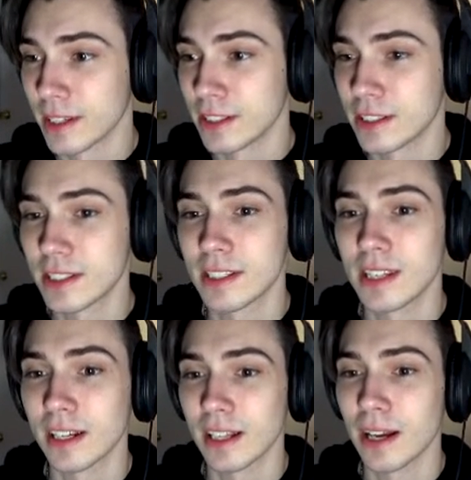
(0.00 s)
Just to
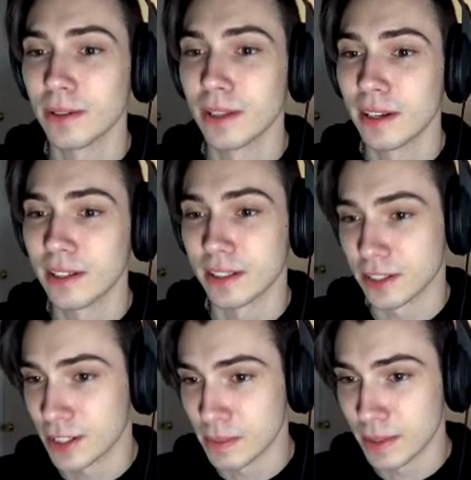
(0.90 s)
tell how long
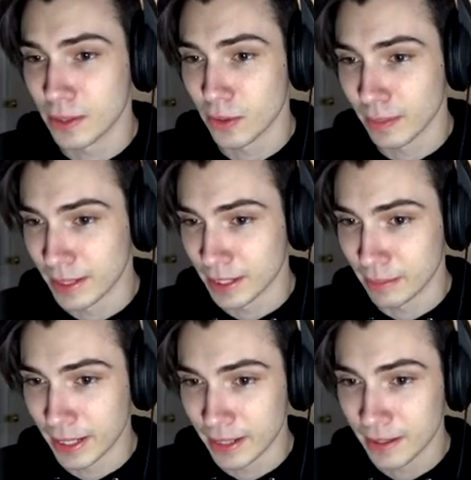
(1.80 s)
she's been tormenting
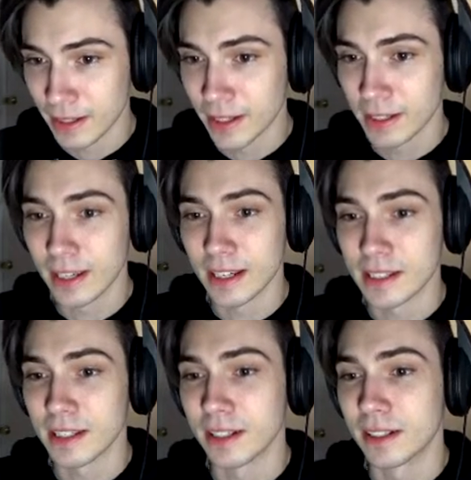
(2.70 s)
me.
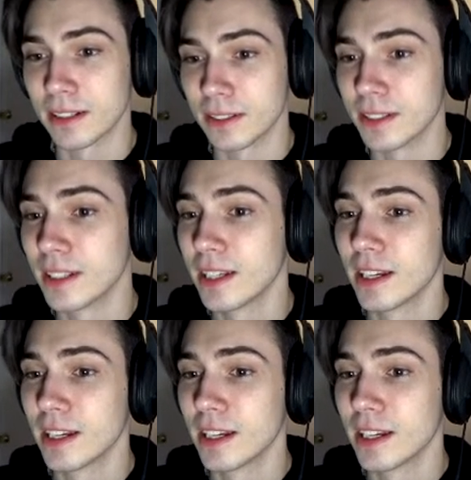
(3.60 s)
Yes, a girl.